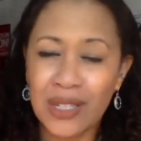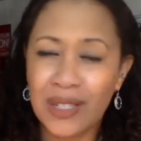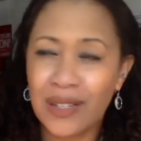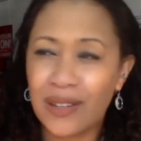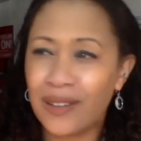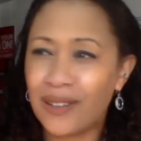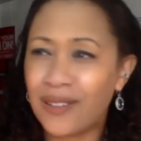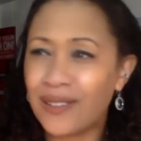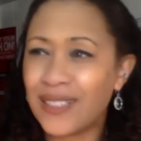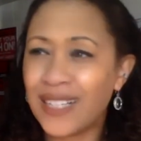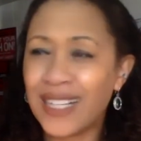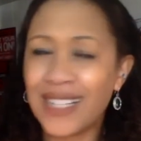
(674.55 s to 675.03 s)

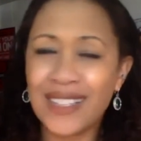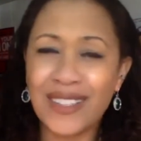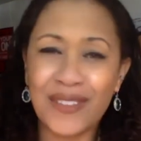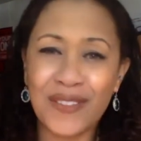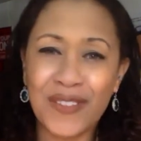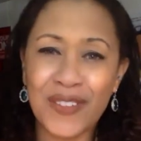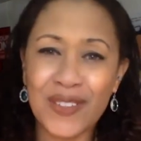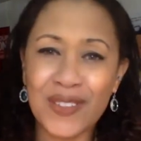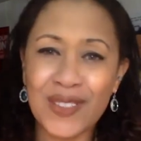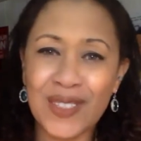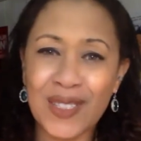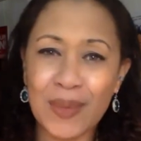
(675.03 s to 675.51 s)
or not the
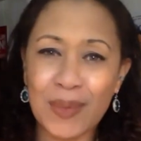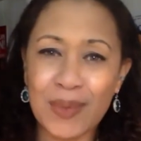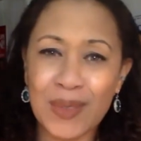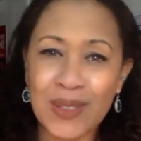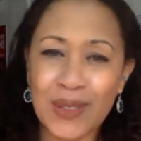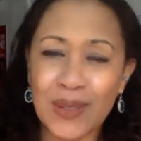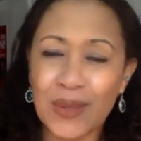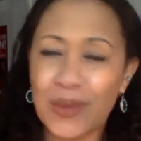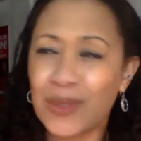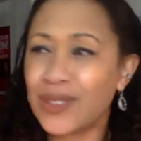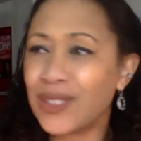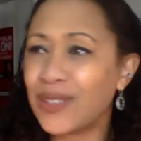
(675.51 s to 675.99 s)
first
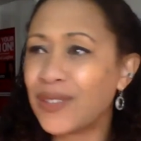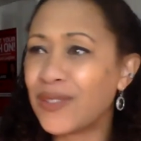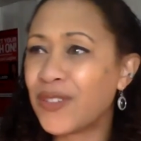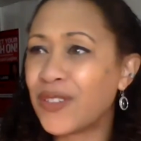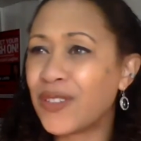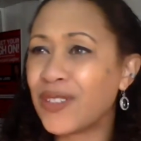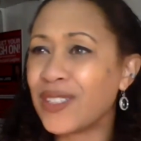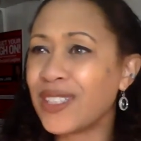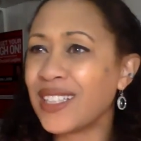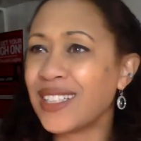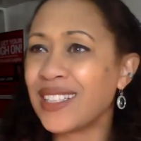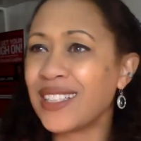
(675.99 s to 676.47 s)
episode, well, the,
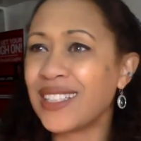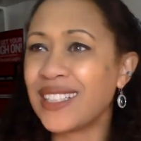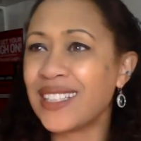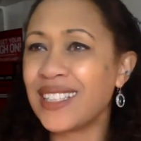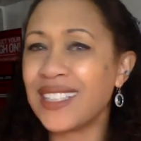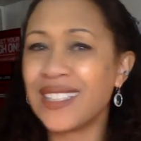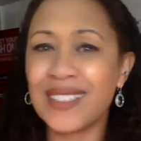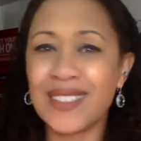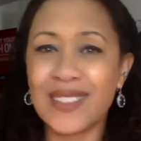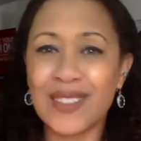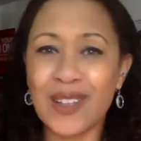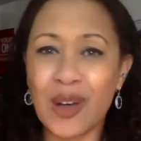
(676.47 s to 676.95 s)
the the
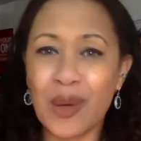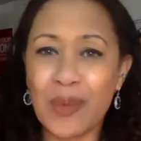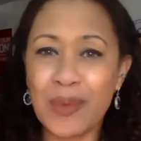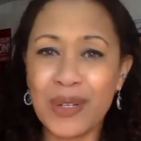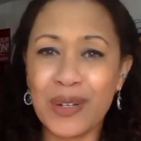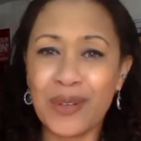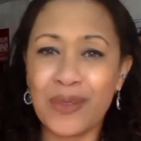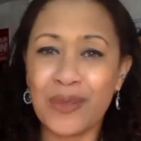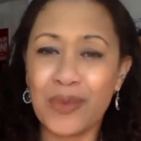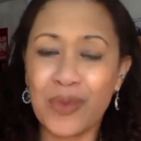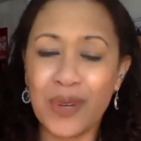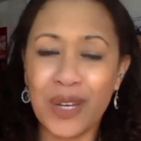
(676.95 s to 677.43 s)
installment
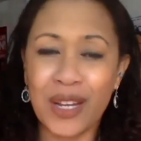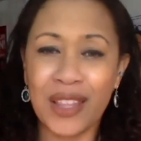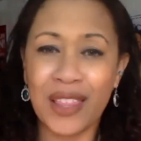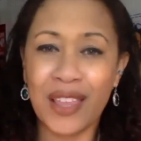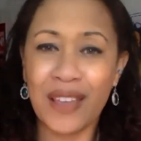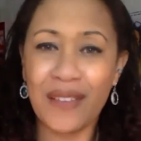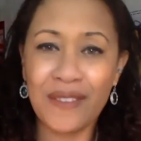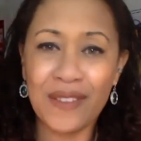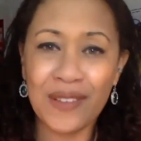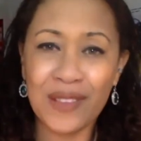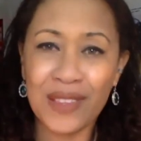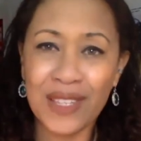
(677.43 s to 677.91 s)
of
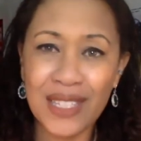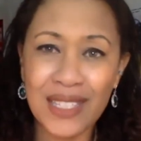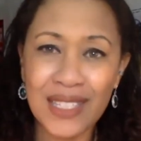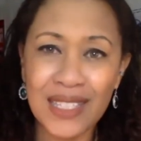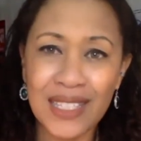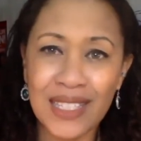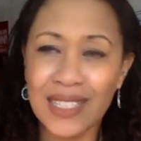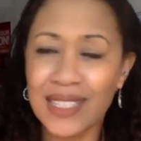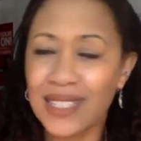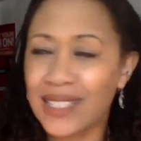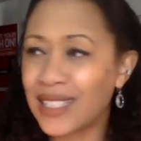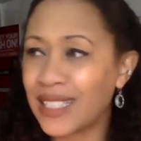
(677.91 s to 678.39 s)
whatever this is.